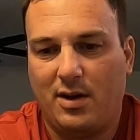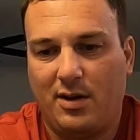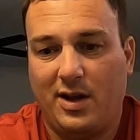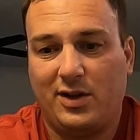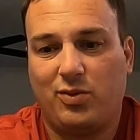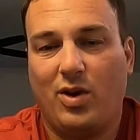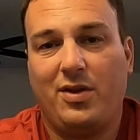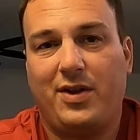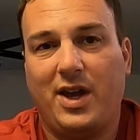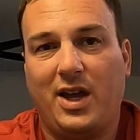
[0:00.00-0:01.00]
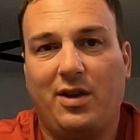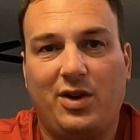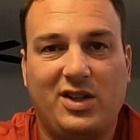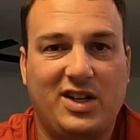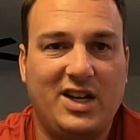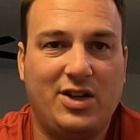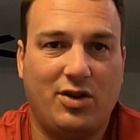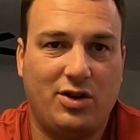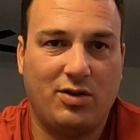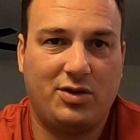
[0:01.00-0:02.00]
it's one thing if it's
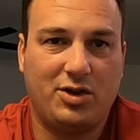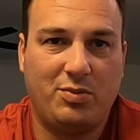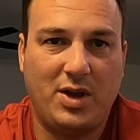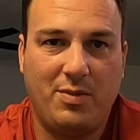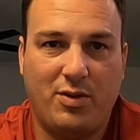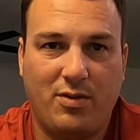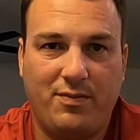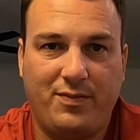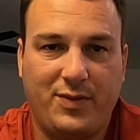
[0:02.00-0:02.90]
easier to do with two people,